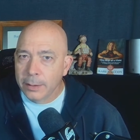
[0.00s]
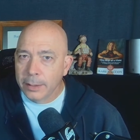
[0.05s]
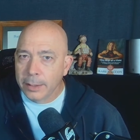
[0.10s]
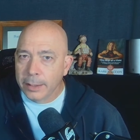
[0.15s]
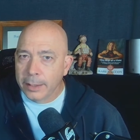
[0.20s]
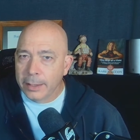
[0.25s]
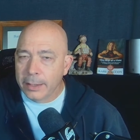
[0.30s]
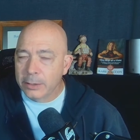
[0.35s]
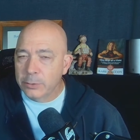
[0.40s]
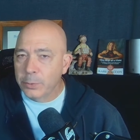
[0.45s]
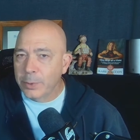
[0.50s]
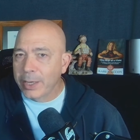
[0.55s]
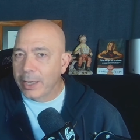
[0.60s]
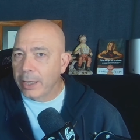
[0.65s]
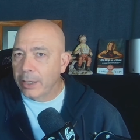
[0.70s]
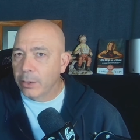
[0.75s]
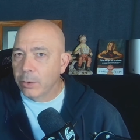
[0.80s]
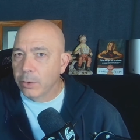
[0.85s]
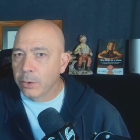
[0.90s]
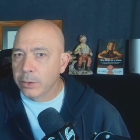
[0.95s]
And as we
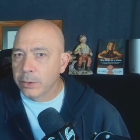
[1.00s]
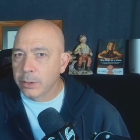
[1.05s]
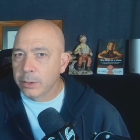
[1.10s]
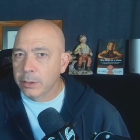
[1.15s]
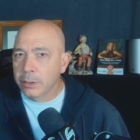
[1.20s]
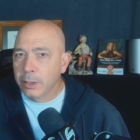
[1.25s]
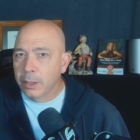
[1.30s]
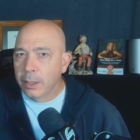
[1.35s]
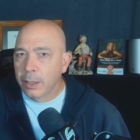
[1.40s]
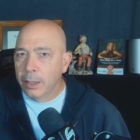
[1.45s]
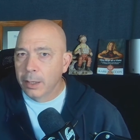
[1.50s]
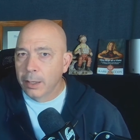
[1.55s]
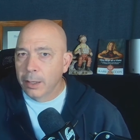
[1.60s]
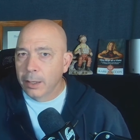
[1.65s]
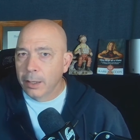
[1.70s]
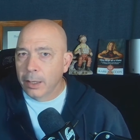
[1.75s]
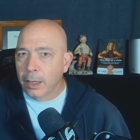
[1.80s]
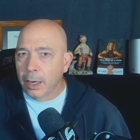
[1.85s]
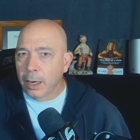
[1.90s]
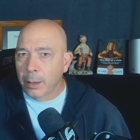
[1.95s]
got older,
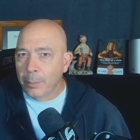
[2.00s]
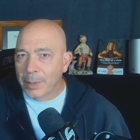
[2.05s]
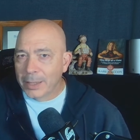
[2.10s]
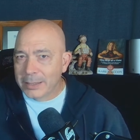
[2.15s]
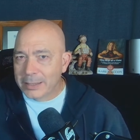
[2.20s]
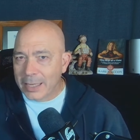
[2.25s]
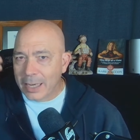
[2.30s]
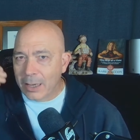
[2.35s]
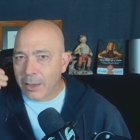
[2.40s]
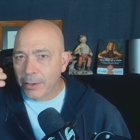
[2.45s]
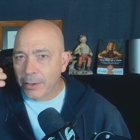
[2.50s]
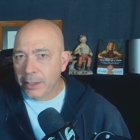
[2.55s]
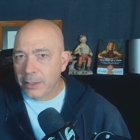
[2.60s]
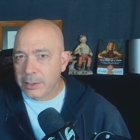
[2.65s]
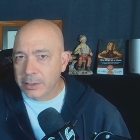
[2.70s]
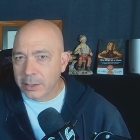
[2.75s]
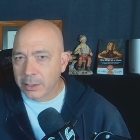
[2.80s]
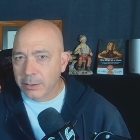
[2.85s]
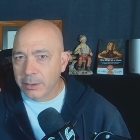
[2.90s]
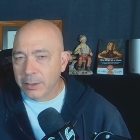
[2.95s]
our mentality is
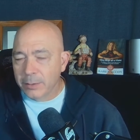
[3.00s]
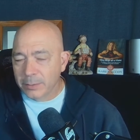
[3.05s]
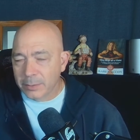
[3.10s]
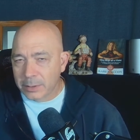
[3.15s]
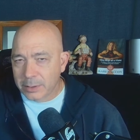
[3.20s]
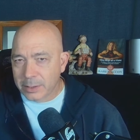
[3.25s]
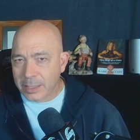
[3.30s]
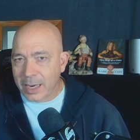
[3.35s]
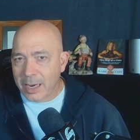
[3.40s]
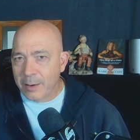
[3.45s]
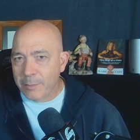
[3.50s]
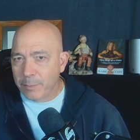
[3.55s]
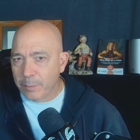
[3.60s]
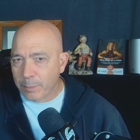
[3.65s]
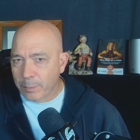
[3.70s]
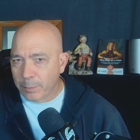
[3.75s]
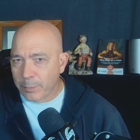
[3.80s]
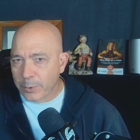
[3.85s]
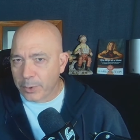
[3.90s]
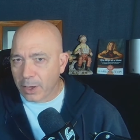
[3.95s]
still the same
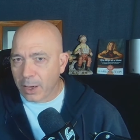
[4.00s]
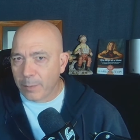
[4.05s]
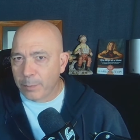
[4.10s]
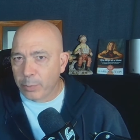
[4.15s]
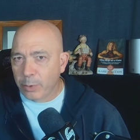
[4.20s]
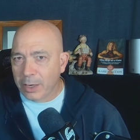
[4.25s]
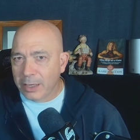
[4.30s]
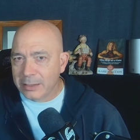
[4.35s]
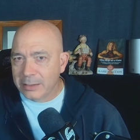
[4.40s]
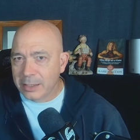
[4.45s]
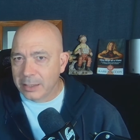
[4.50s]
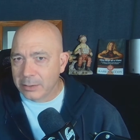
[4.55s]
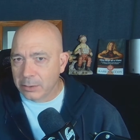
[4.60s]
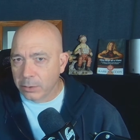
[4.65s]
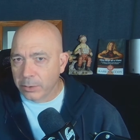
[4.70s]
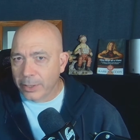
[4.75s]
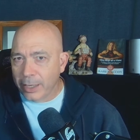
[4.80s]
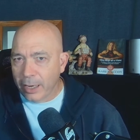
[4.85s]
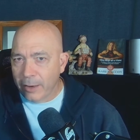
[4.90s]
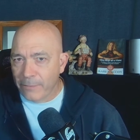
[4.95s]
thought process.
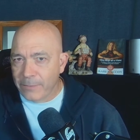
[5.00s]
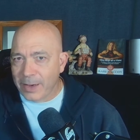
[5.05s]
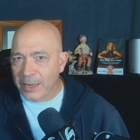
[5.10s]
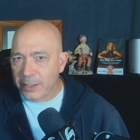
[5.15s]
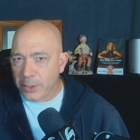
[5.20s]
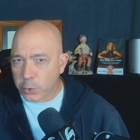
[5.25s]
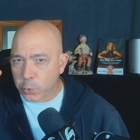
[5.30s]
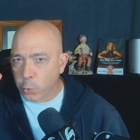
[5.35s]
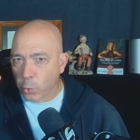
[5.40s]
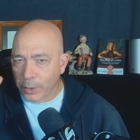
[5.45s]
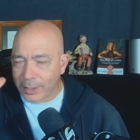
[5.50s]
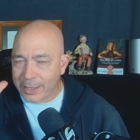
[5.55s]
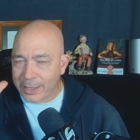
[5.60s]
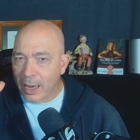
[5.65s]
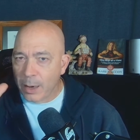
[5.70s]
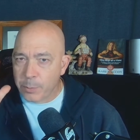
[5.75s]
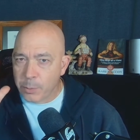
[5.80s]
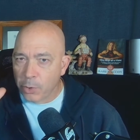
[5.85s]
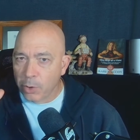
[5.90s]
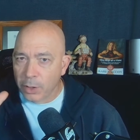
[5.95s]
Okay, if I just work
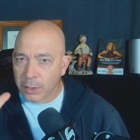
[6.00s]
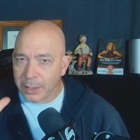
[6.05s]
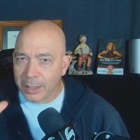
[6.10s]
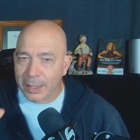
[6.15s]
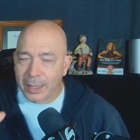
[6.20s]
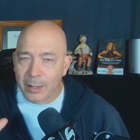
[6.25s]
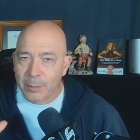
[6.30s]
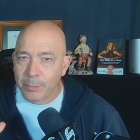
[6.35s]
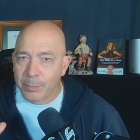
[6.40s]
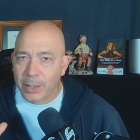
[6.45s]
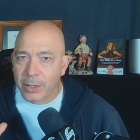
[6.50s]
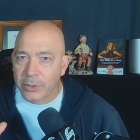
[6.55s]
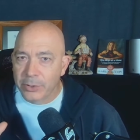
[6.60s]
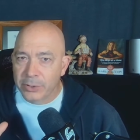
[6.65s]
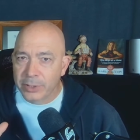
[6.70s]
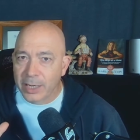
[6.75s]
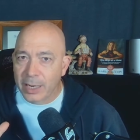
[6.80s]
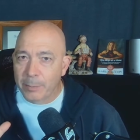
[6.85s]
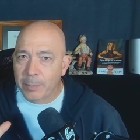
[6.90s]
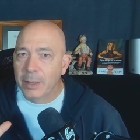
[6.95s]
out more, I'm going to get in better
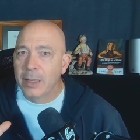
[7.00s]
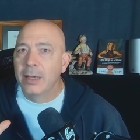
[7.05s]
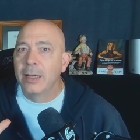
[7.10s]
shape